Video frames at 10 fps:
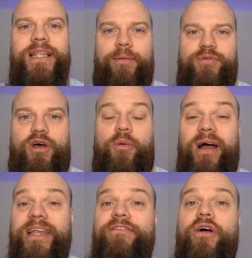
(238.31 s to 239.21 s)

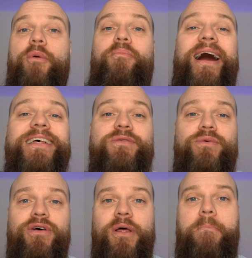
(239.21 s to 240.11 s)
laptop and you've got the
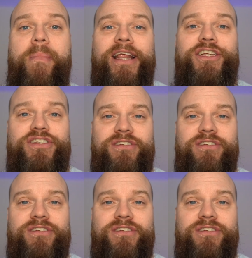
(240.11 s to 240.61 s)
password manager